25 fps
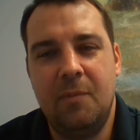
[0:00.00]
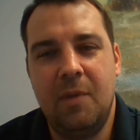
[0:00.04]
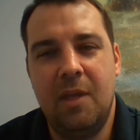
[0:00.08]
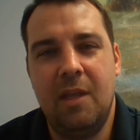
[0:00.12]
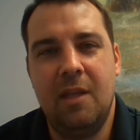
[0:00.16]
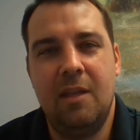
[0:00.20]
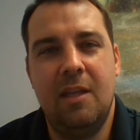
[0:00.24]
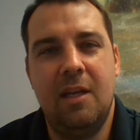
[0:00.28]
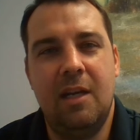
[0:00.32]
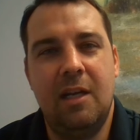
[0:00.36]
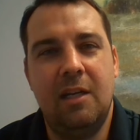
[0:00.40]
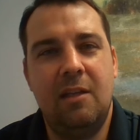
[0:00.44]

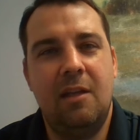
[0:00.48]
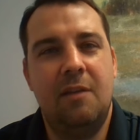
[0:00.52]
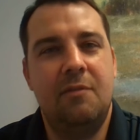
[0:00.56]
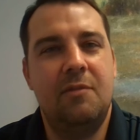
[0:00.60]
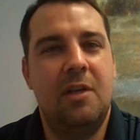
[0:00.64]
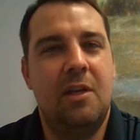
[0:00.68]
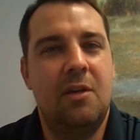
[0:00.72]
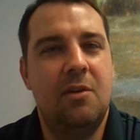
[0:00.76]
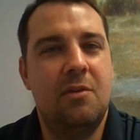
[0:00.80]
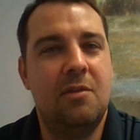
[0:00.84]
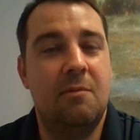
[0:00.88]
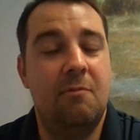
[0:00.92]
And then I'd love
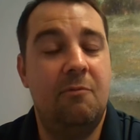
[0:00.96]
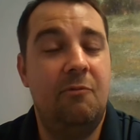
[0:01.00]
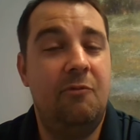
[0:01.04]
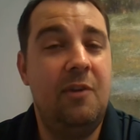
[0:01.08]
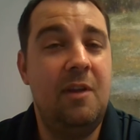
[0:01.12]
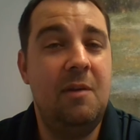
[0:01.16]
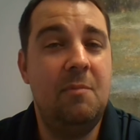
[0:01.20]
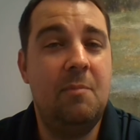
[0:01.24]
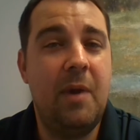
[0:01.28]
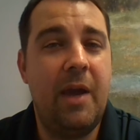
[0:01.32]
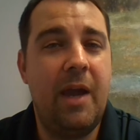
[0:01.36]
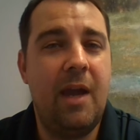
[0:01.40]
to hear some
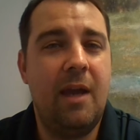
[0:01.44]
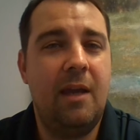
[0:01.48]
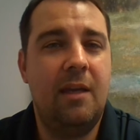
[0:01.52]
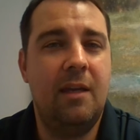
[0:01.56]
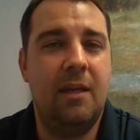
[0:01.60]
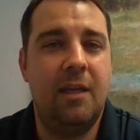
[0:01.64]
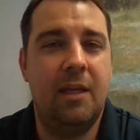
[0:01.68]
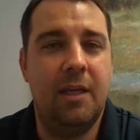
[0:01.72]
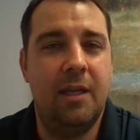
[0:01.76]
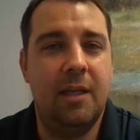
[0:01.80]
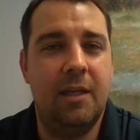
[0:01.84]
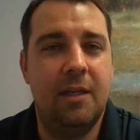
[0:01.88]
feedback
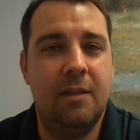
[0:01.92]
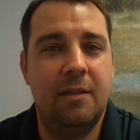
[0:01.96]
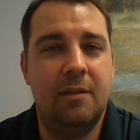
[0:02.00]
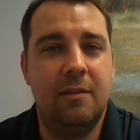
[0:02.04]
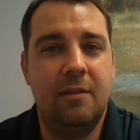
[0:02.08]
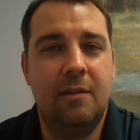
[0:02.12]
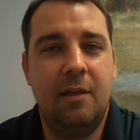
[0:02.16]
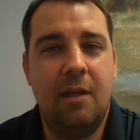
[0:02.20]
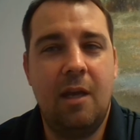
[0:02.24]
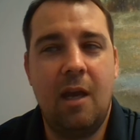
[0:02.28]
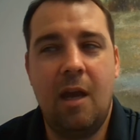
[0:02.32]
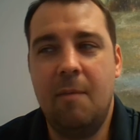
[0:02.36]

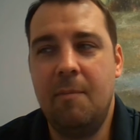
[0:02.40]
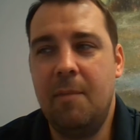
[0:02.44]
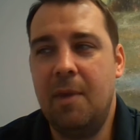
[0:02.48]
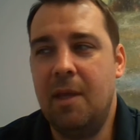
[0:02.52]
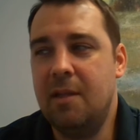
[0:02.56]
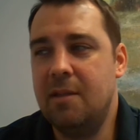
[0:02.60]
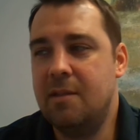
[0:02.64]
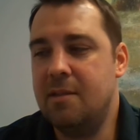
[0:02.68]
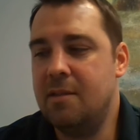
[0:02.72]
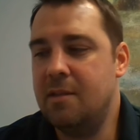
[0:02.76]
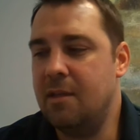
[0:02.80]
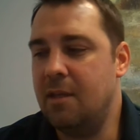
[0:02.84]
and
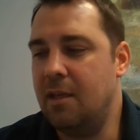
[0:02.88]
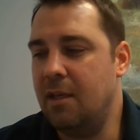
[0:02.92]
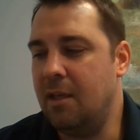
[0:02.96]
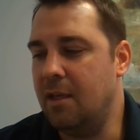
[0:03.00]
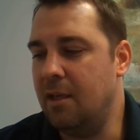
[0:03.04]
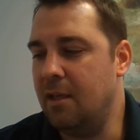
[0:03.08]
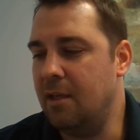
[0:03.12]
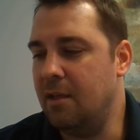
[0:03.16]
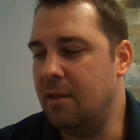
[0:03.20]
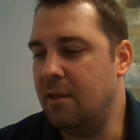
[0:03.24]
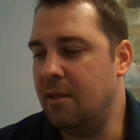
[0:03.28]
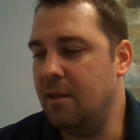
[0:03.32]
comments
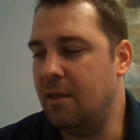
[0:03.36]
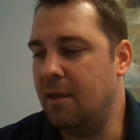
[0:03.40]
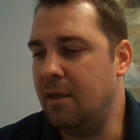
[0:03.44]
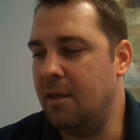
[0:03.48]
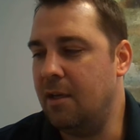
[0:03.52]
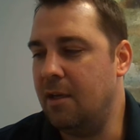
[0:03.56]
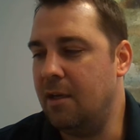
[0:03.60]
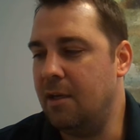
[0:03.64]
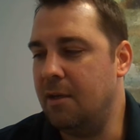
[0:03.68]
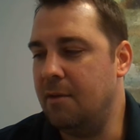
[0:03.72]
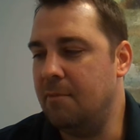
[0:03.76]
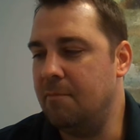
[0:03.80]
and
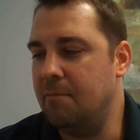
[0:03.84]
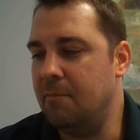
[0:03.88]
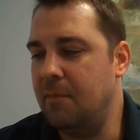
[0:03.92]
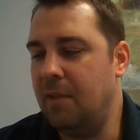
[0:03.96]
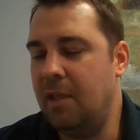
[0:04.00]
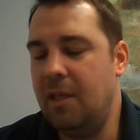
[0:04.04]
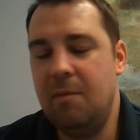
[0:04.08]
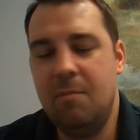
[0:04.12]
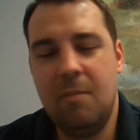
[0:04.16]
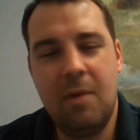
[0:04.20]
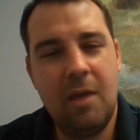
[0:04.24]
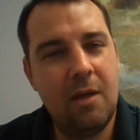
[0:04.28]

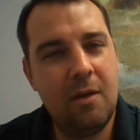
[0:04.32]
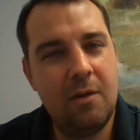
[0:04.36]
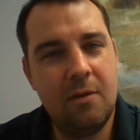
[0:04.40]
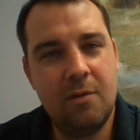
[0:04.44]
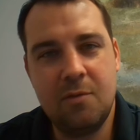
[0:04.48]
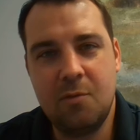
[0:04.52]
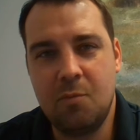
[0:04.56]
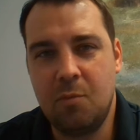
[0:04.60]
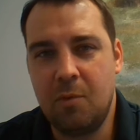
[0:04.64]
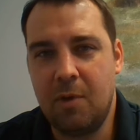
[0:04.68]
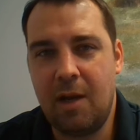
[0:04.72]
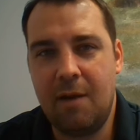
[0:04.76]

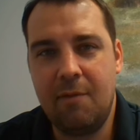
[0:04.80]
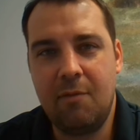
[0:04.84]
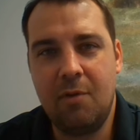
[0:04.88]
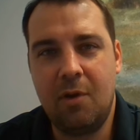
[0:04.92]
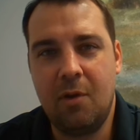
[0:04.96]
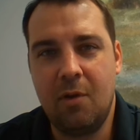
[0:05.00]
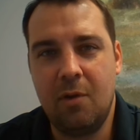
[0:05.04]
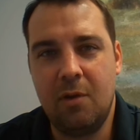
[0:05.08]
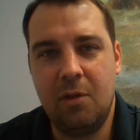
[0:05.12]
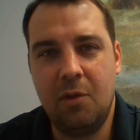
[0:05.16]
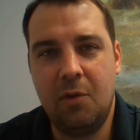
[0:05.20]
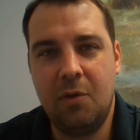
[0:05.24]
emails, whatever.
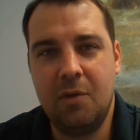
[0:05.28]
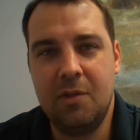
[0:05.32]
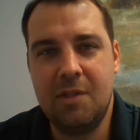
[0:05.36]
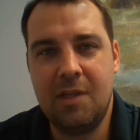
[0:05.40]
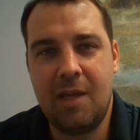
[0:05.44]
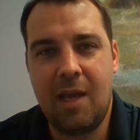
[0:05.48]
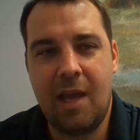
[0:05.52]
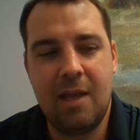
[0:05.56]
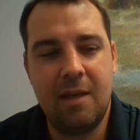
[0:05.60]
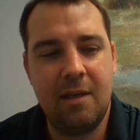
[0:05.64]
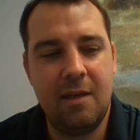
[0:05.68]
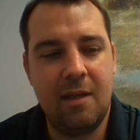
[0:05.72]
Go to
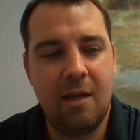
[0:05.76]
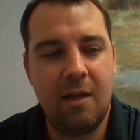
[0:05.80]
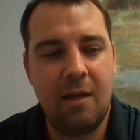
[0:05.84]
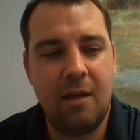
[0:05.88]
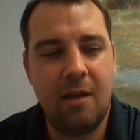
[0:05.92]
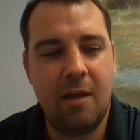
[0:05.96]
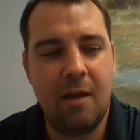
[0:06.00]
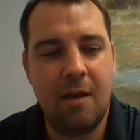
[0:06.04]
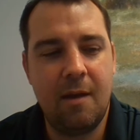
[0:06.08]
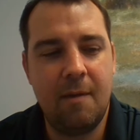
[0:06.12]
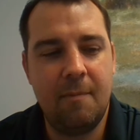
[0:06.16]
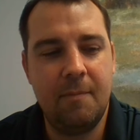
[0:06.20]

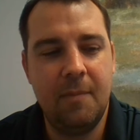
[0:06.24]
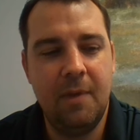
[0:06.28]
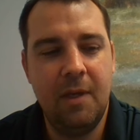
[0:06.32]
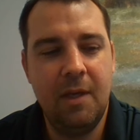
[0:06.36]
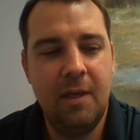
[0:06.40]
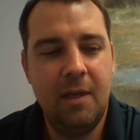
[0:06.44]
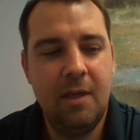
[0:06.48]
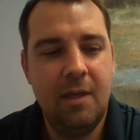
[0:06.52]
lucascatton.com,